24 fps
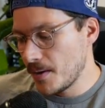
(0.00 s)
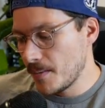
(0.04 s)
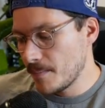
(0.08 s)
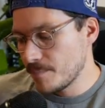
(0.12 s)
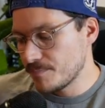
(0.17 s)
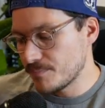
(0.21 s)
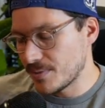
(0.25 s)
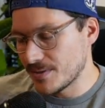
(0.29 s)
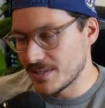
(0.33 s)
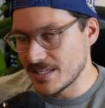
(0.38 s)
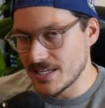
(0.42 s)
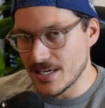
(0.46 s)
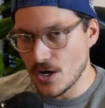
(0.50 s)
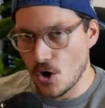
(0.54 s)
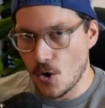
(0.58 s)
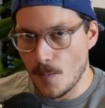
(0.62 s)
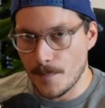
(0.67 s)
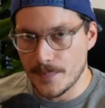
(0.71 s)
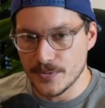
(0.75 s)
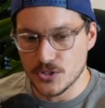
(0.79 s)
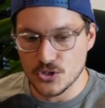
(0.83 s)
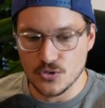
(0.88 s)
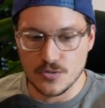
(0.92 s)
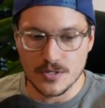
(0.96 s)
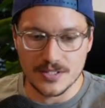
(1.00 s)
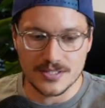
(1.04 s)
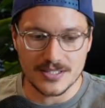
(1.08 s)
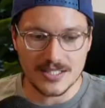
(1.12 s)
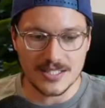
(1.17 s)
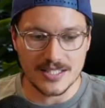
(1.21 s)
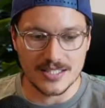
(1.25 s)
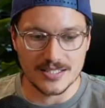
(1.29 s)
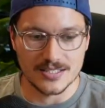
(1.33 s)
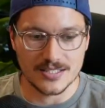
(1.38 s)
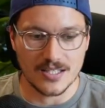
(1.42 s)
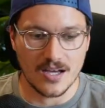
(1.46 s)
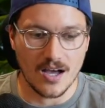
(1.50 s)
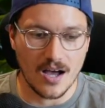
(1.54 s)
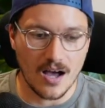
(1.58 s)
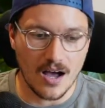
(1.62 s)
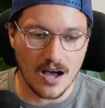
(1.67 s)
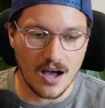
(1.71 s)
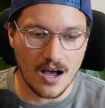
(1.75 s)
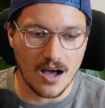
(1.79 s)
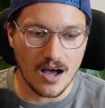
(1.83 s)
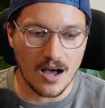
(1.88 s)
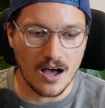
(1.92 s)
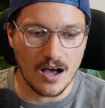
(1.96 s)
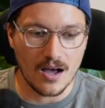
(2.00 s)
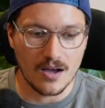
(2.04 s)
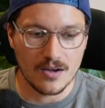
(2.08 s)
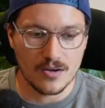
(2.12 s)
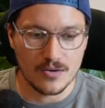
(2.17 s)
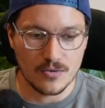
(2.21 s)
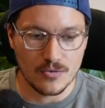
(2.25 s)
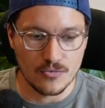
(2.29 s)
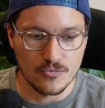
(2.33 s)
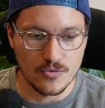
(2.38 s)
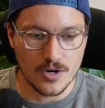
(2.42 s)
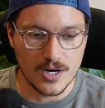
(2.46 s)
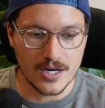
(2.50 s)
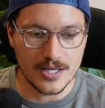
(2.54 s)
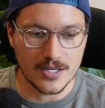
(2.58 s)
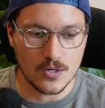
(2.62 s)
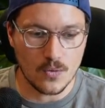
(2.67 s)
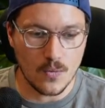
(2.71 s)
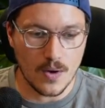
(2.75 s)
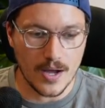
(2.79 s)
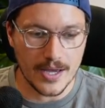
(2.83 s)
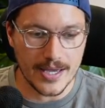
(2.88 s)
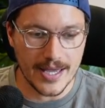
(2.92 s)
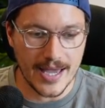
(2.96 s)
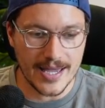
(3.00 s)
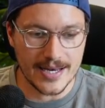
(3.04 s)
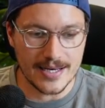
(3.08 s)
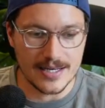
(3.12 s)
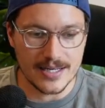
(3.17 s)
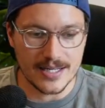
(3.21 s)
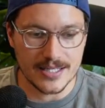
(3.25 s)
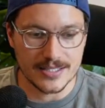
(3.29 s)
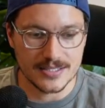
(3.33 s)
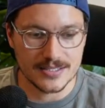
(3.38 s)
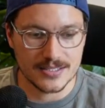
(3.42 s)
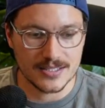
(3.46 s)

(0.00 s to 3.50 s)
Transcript: But the opportunities are really quite endless